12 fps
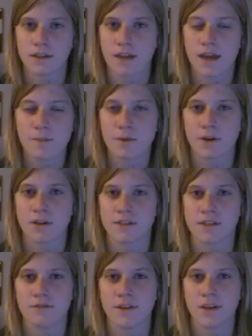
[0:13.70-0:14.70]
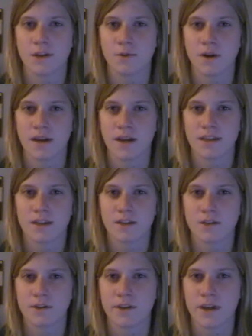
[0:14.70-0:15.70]
came across a video. I think
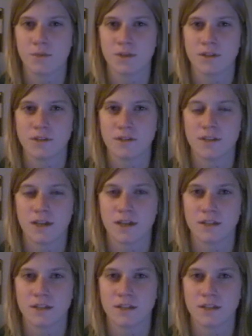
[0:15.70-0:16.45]
her name was